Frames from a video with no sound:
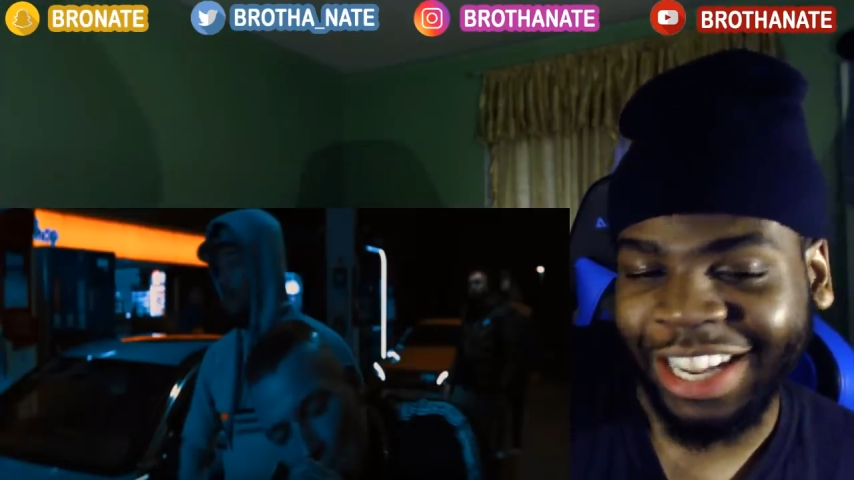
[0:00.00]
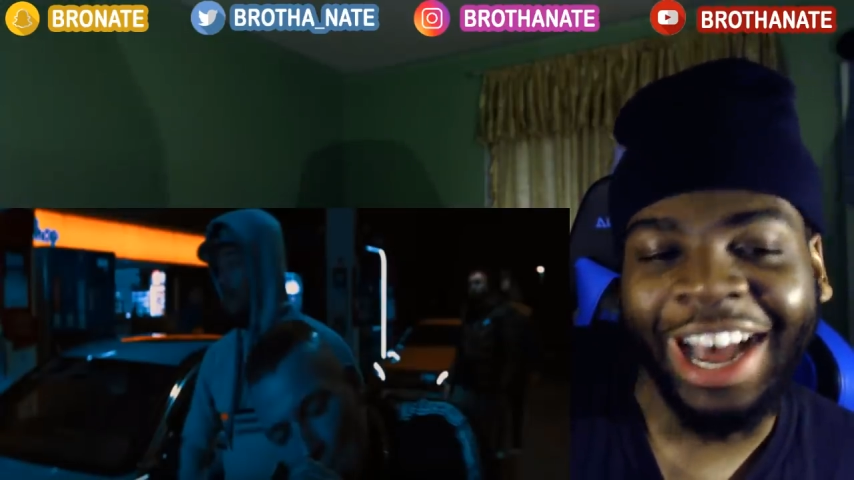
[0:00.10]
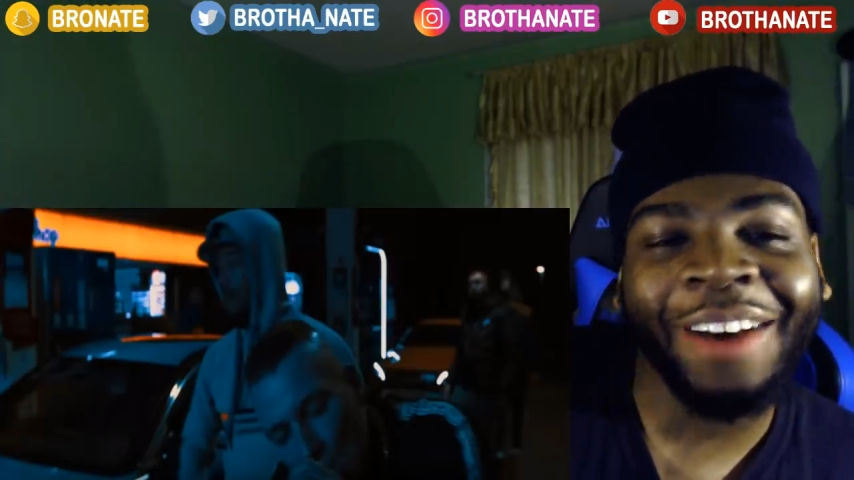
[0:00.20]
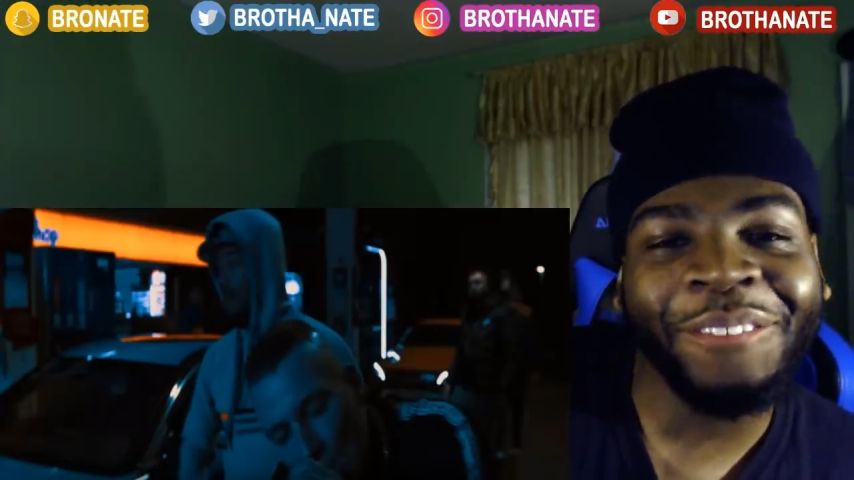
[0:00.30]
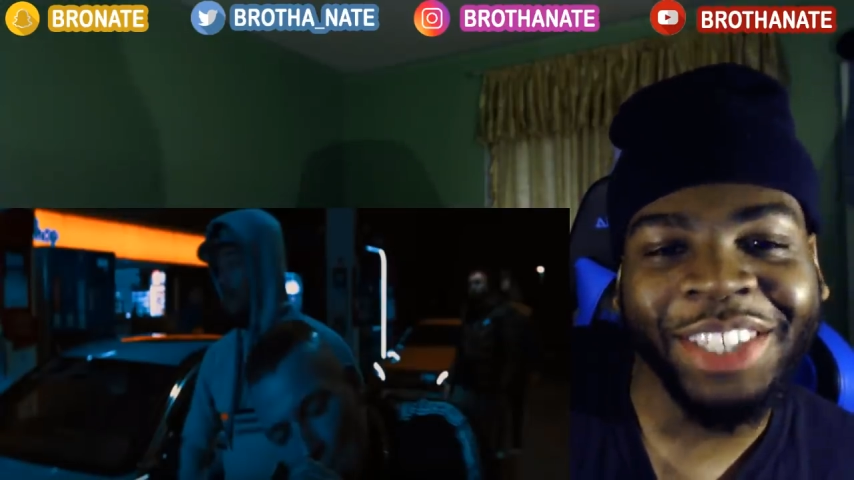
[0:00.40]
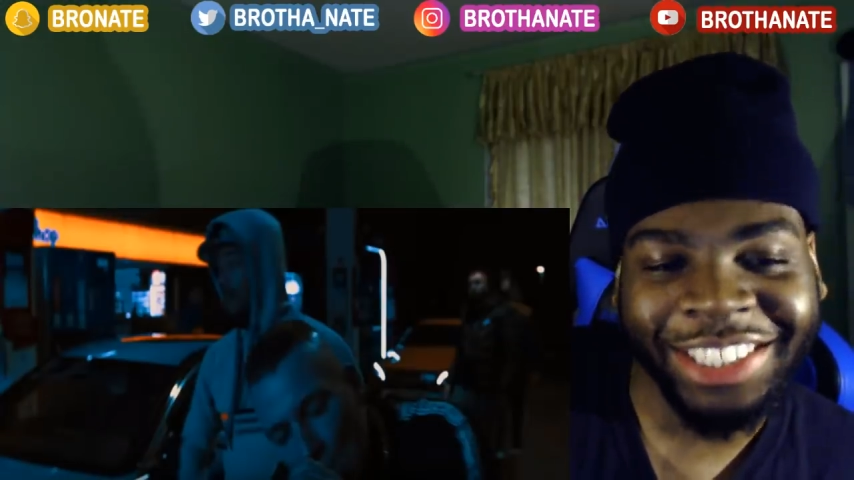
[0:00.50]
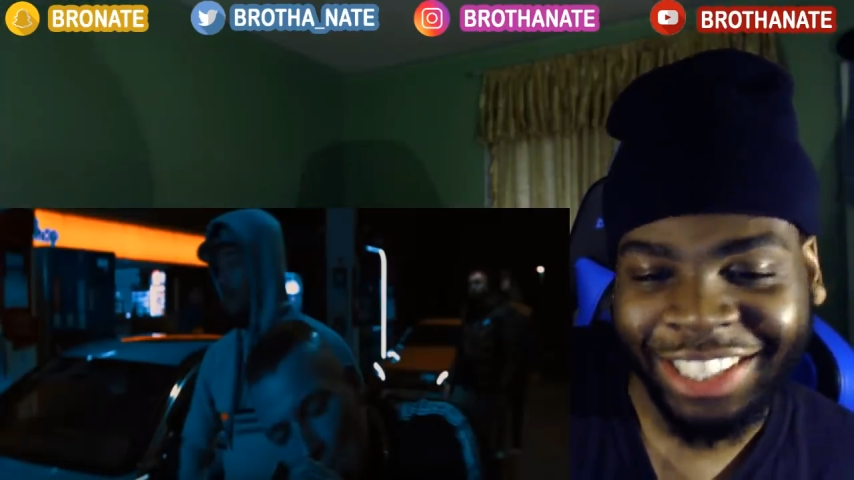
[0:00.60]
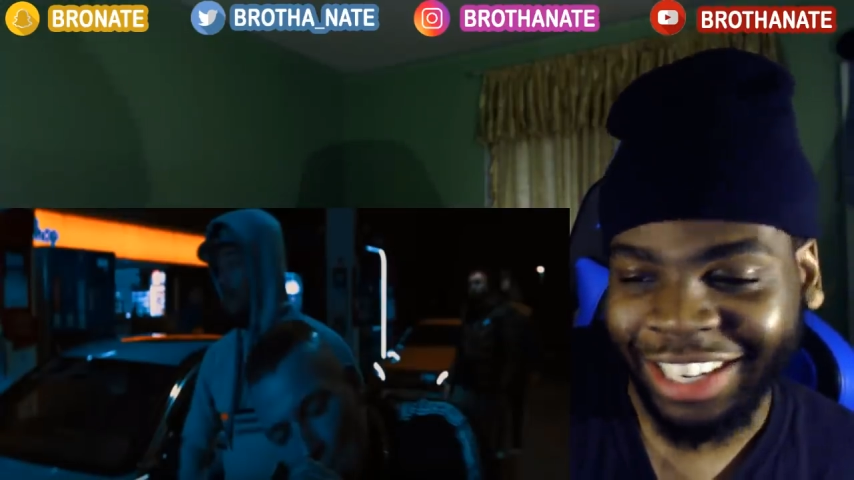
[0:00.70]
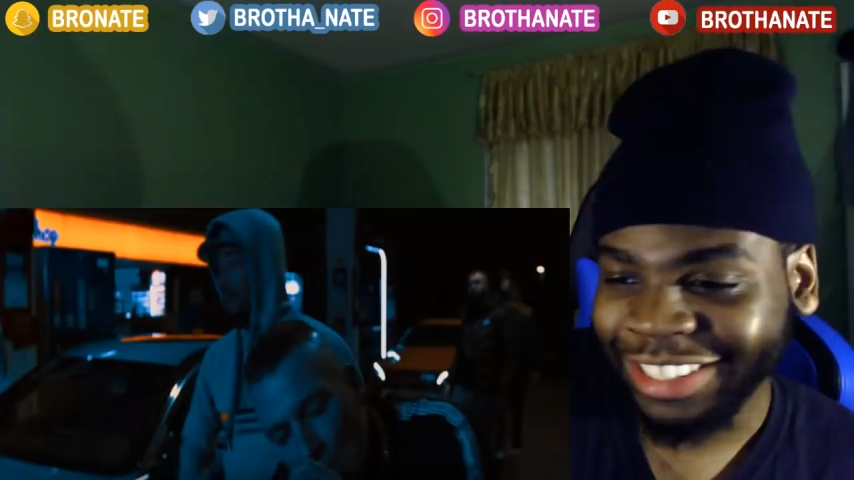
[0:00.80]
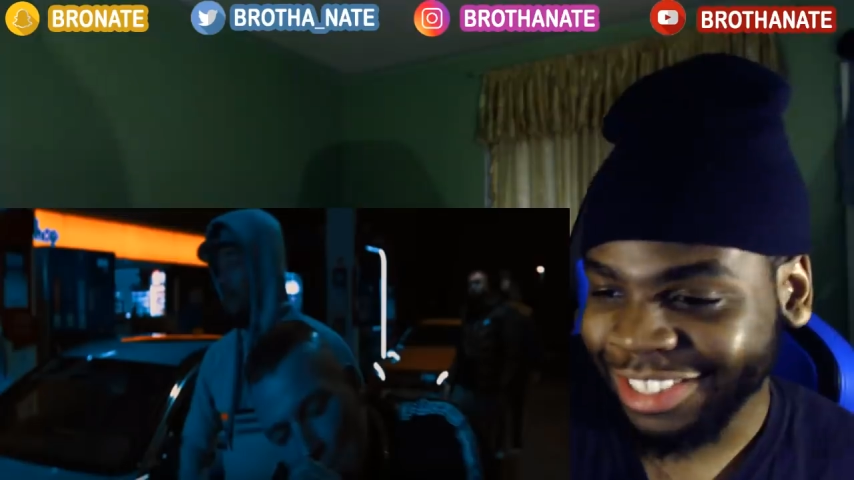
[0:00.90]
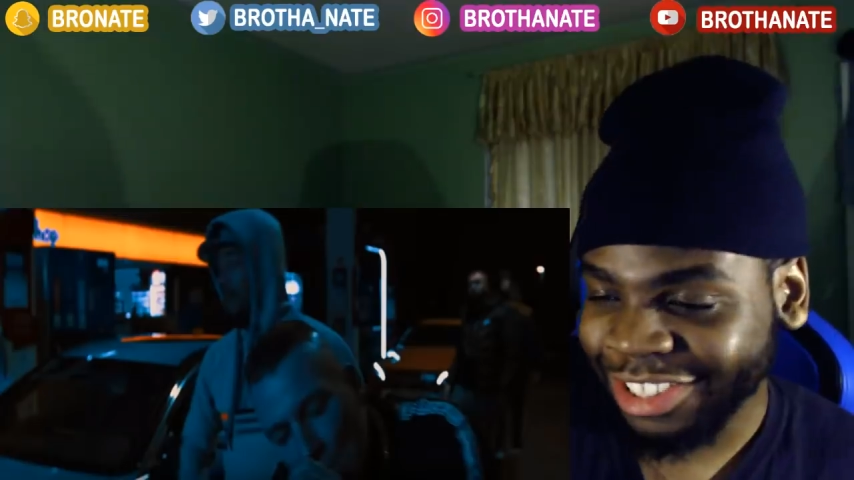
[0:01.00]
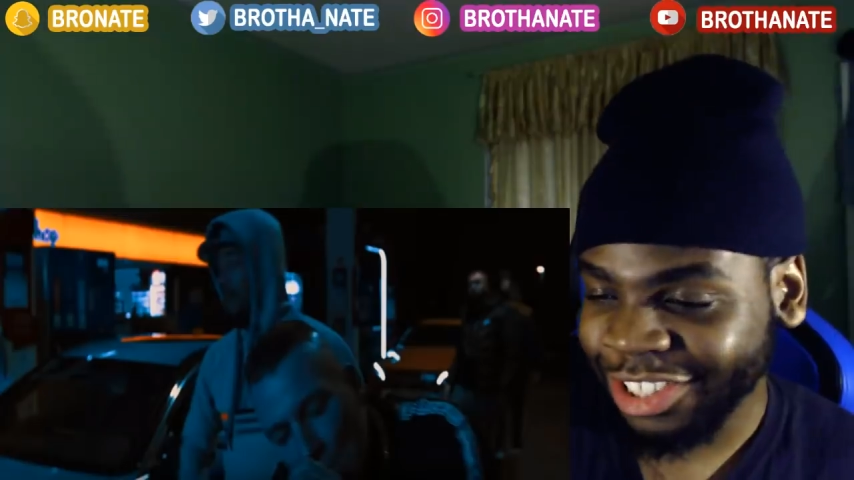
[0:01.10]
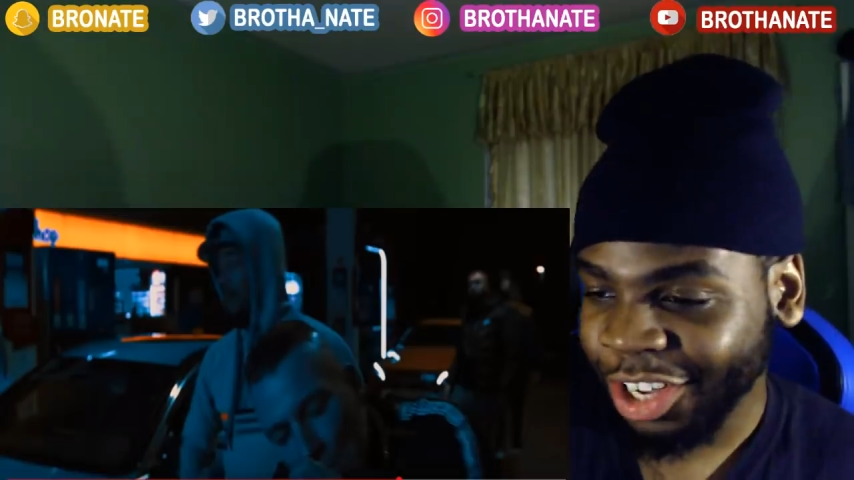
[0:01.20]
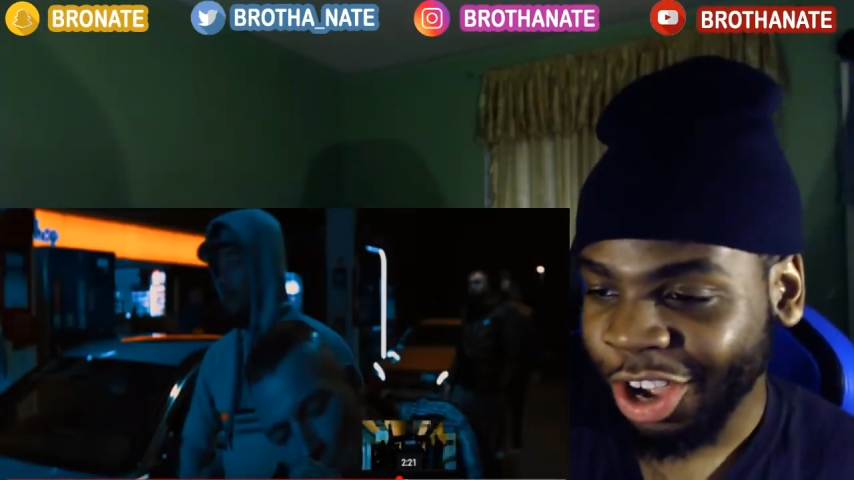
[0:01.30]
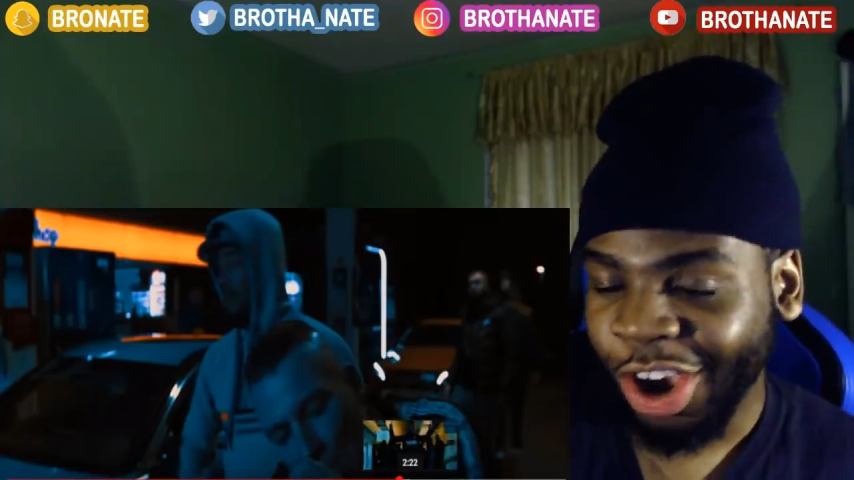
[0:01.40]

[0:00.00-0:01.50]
HaifischNikez.